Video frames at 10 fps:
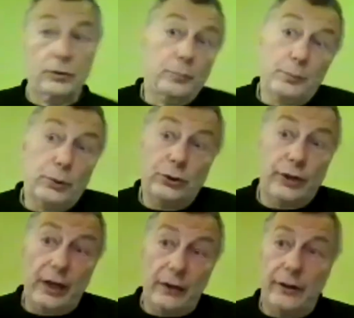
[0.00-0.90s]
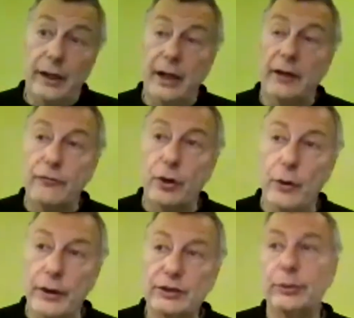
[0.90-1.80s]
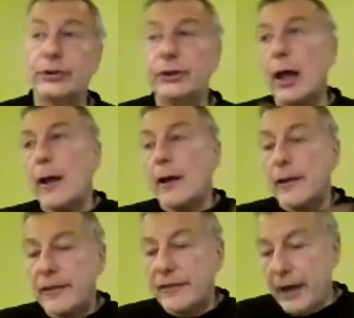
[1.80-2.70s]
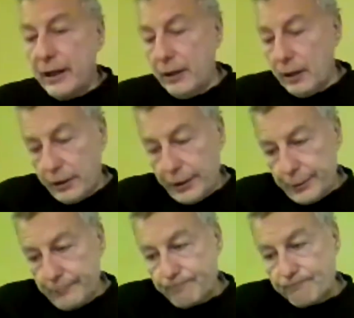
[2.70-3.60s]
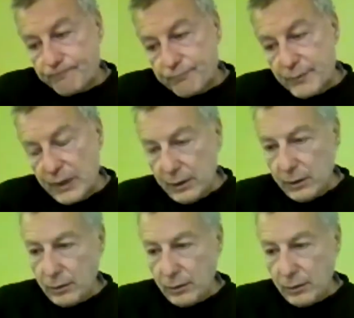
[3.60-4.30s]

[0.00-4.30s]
put together a photo exhibition. Then, you know,